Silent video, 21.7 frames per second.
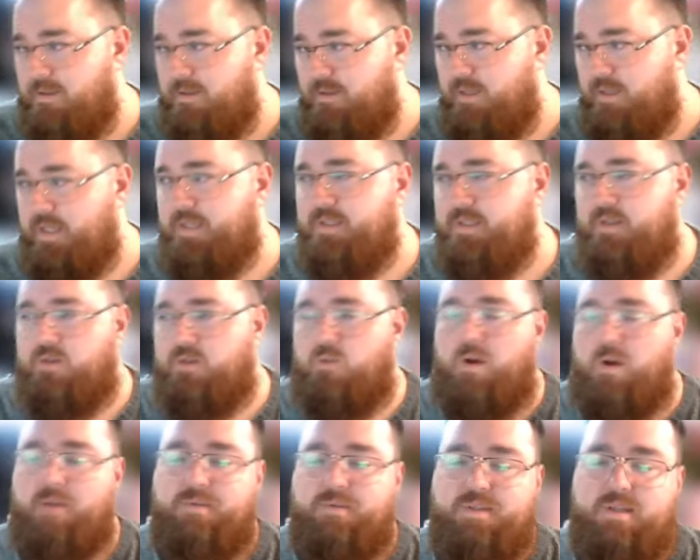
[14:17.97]
these are the
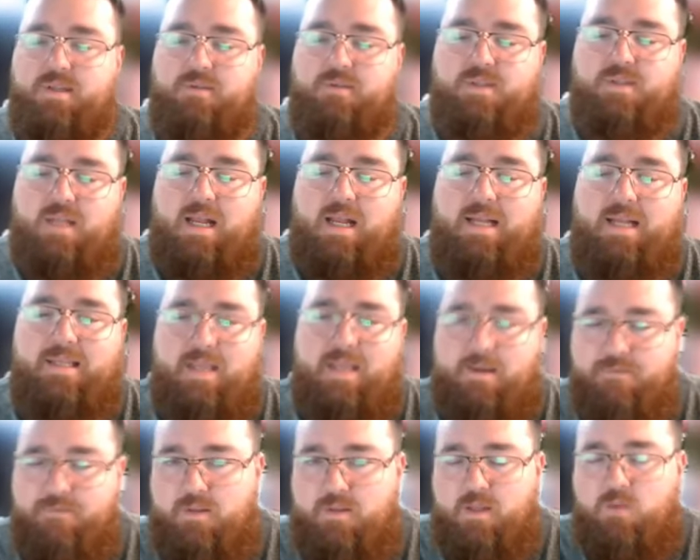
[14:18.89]
wide receivers that I
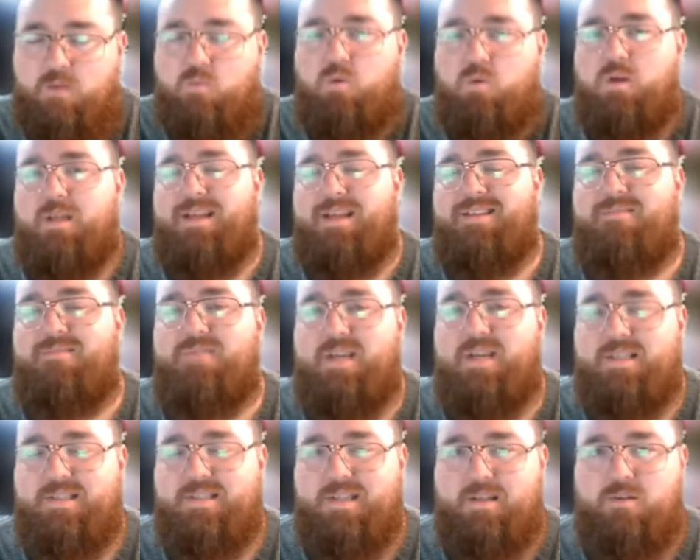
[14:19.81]
definitely would
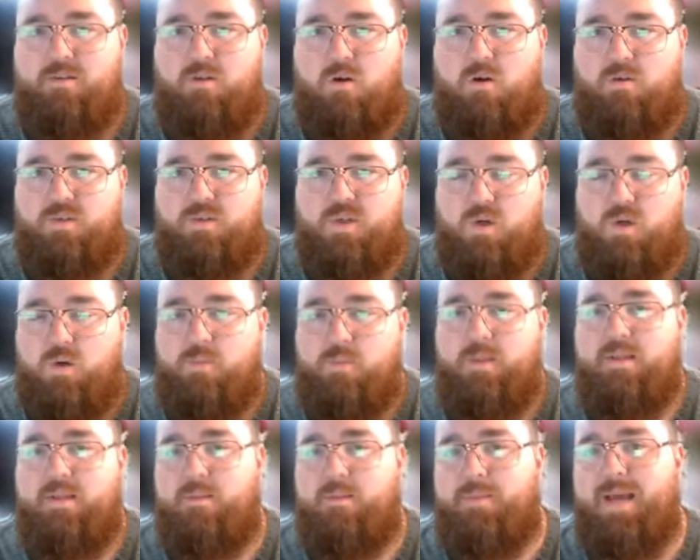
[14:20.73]
invest in long-term
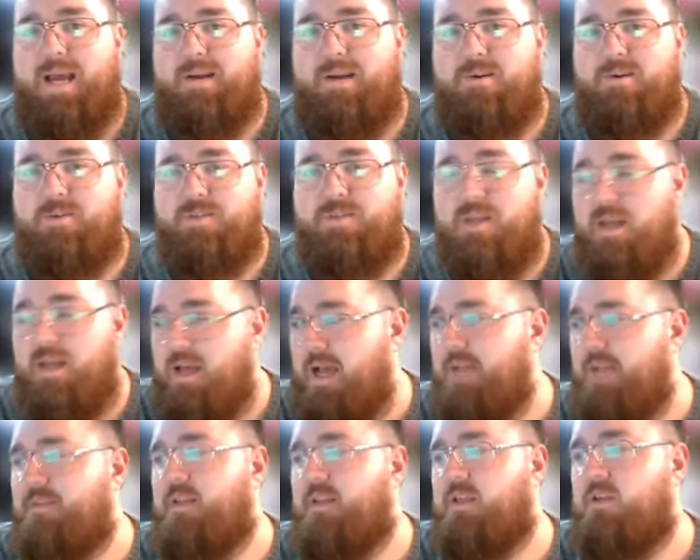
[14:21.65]
in the Packers. I
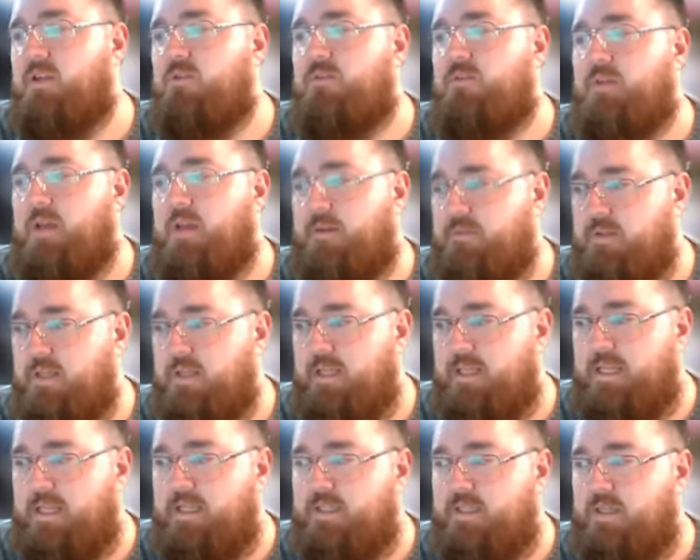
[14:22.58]
think you definitely
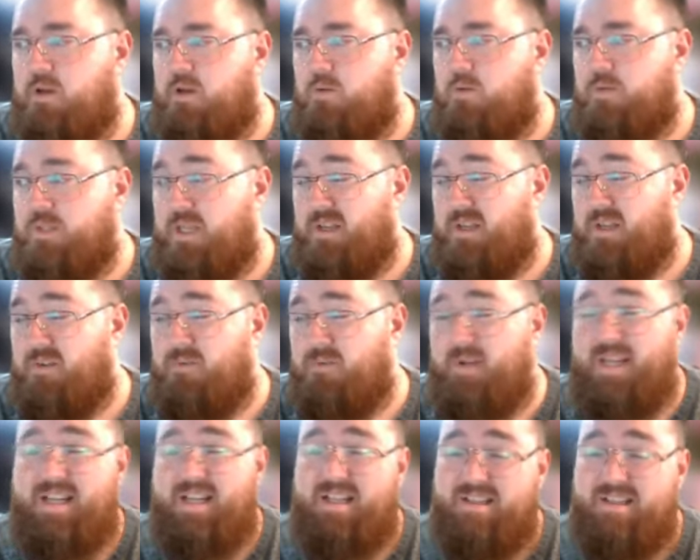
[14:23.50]
need to go with Jayden
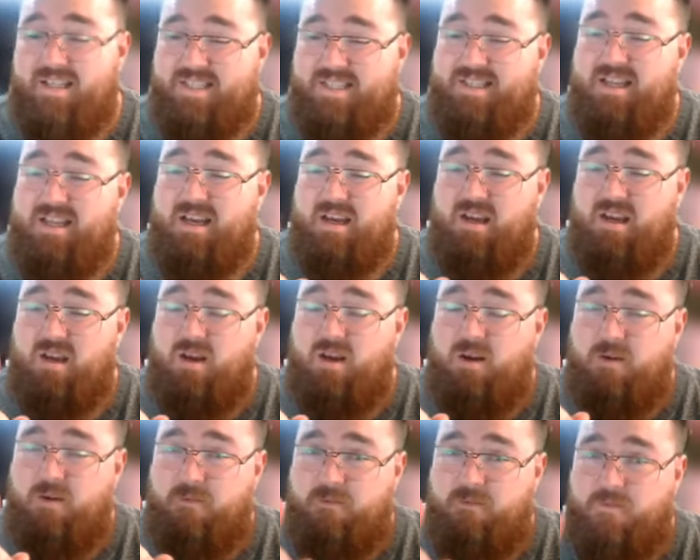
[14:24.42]
Reed, at least
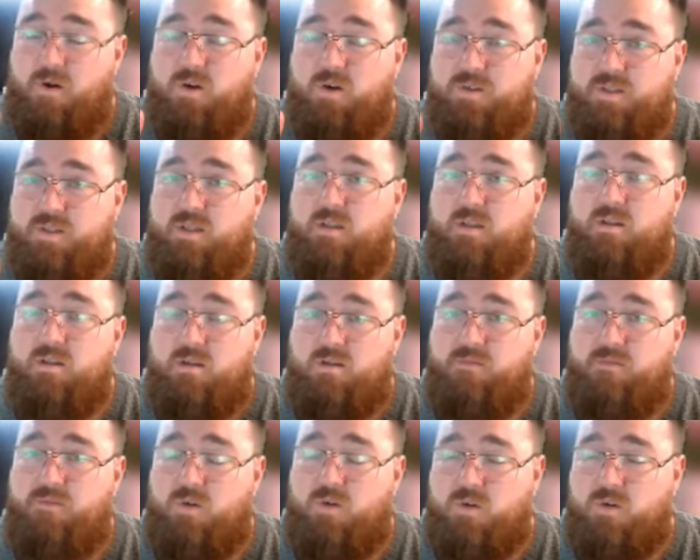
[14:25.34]
first.
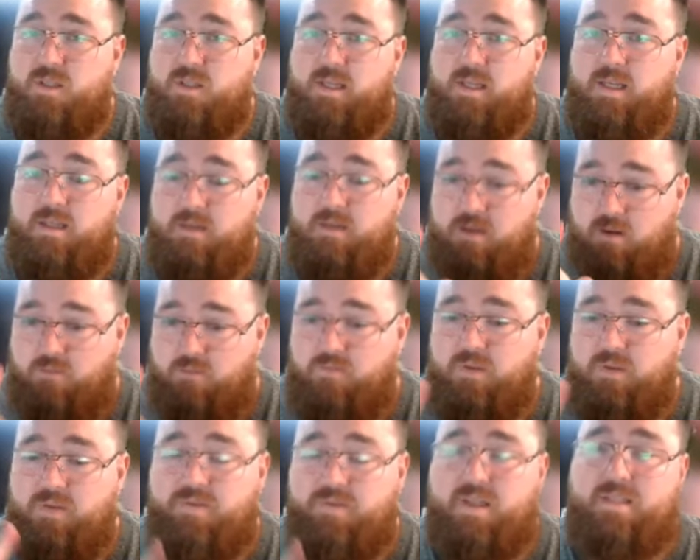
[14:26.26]
Firstly, you know,
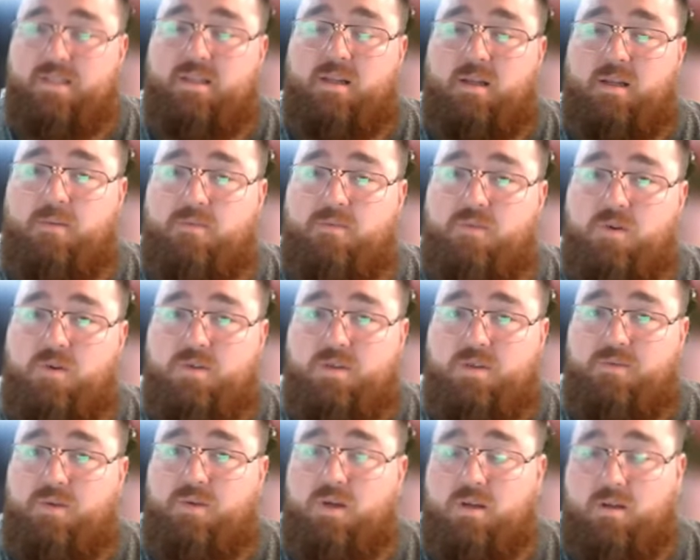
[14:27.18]
invest in him first
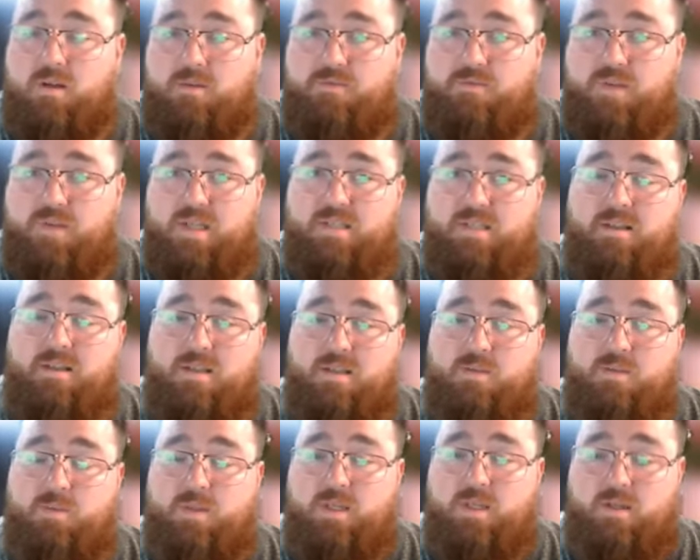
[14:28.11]
if you're going to invest in this
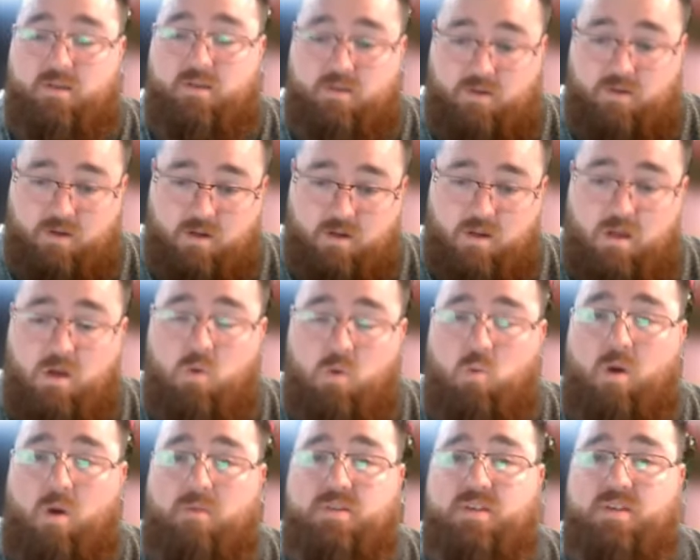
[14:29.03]
particular
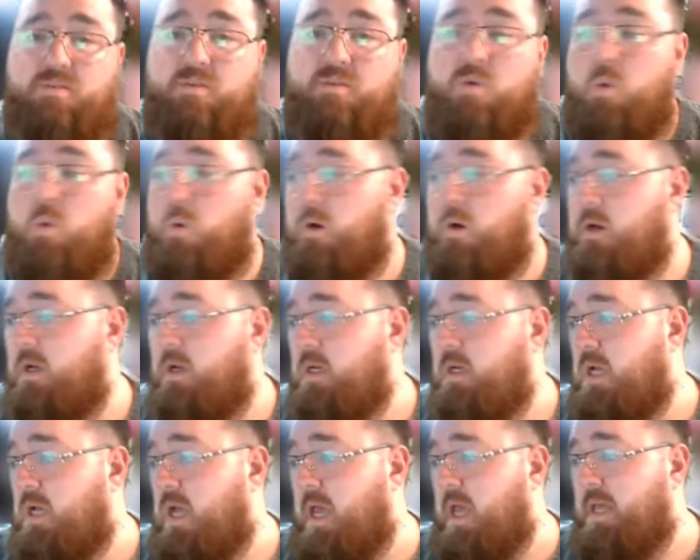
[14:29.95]
wide receiver core.
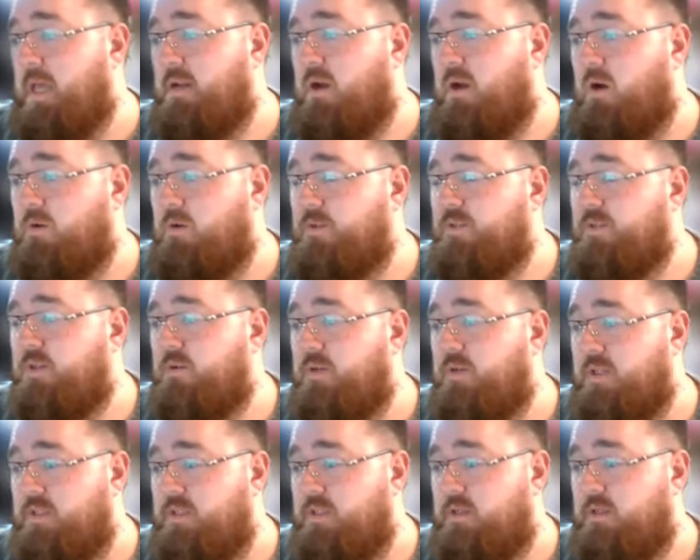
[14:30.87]
And also
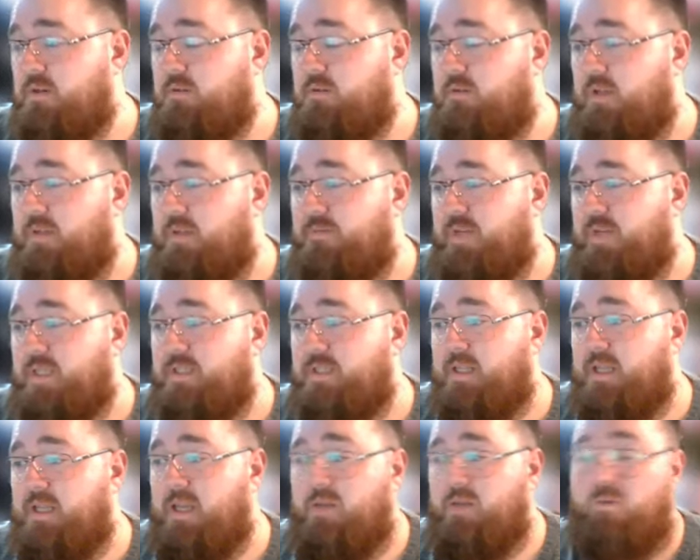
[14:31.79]
consider
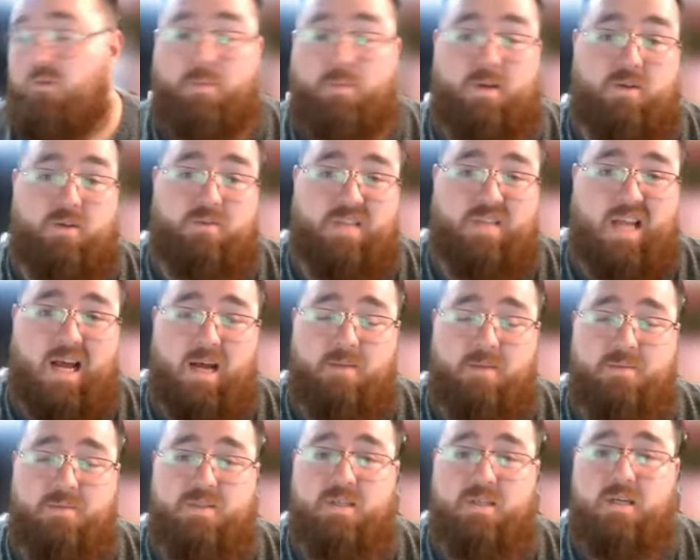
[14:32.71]
investing in Romeo
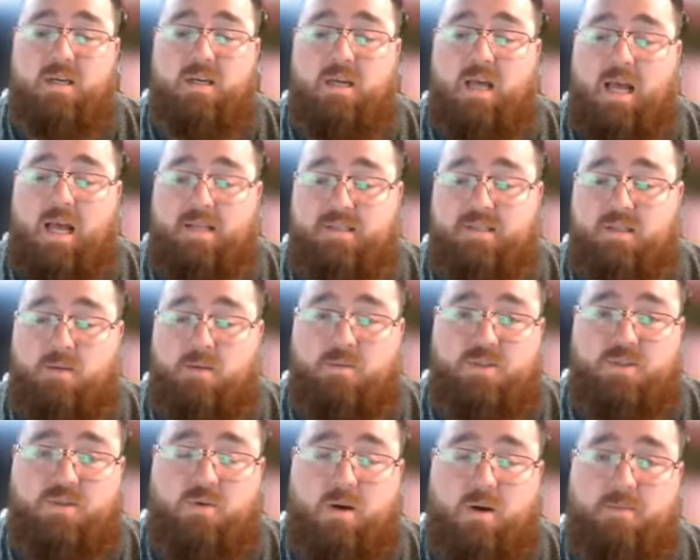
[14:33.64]
Doubs as a number
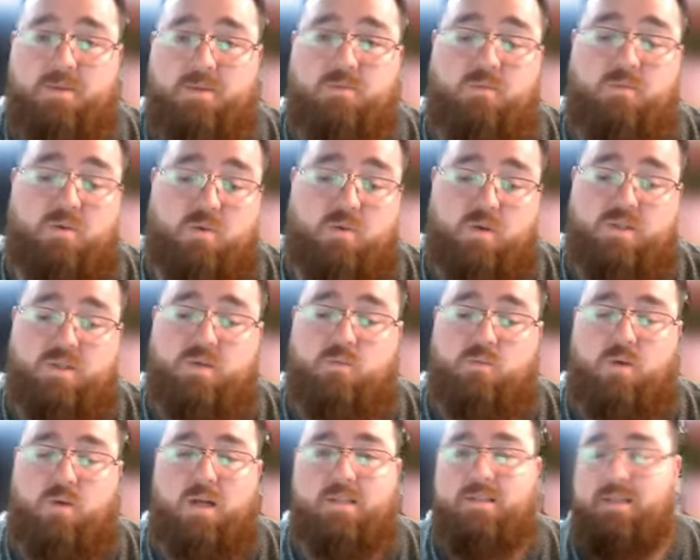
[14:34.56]
two option with Christian
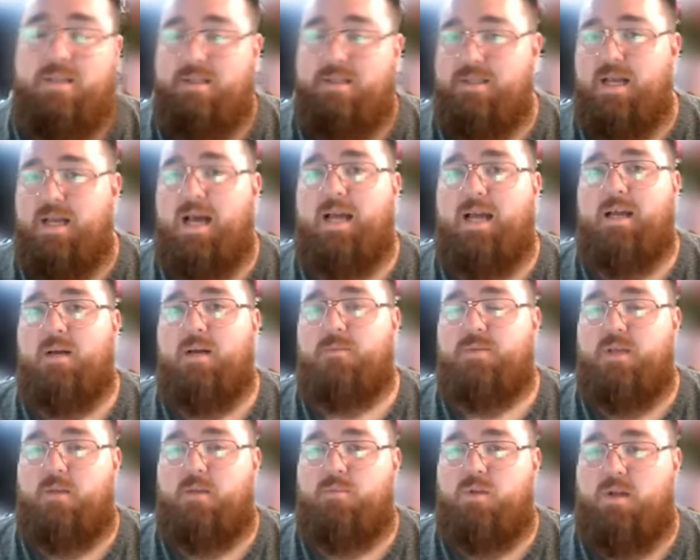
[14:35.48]
Watson as a high
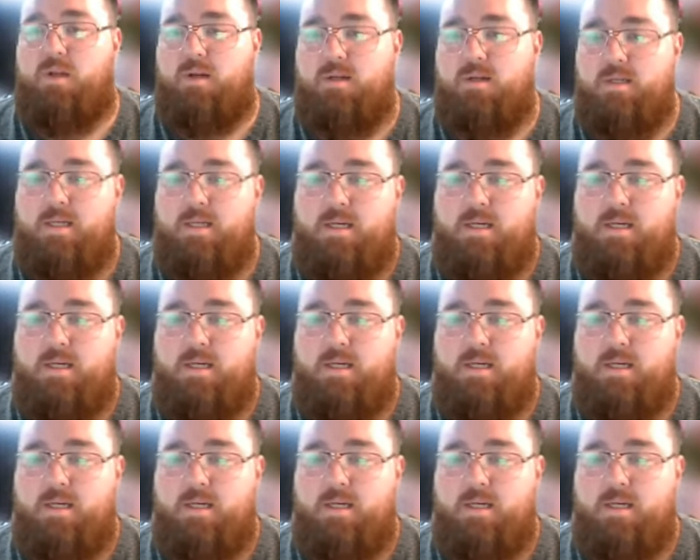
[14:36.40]
upside player.